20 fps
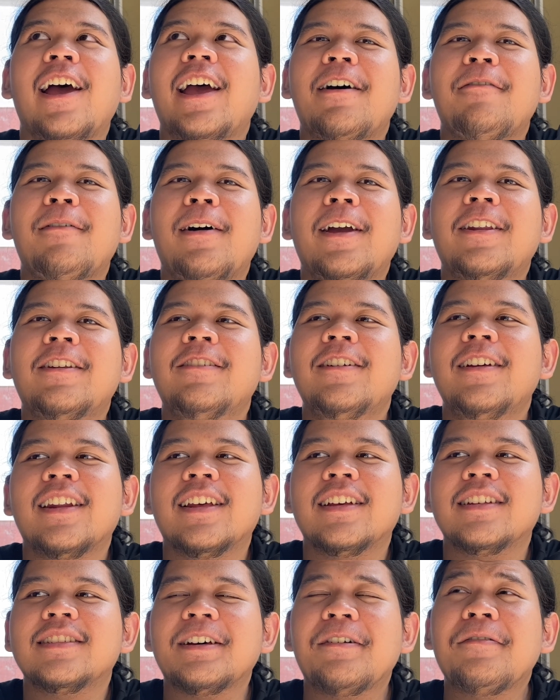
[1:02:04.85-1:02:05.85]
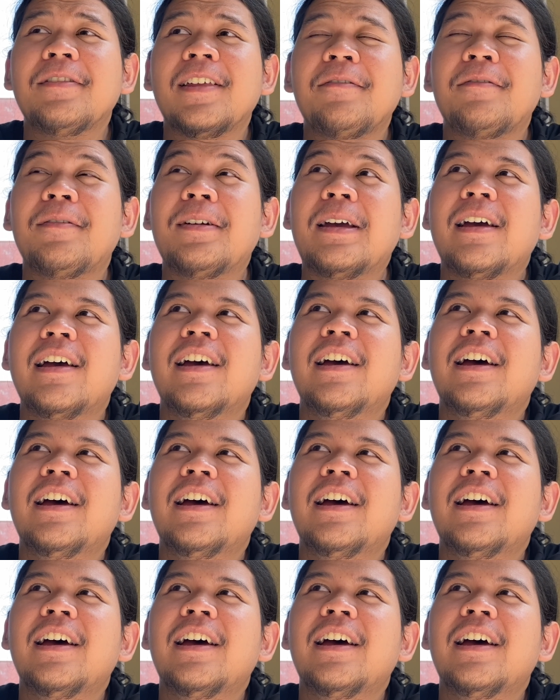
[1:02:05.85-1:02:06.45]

am I doing this? Sometimes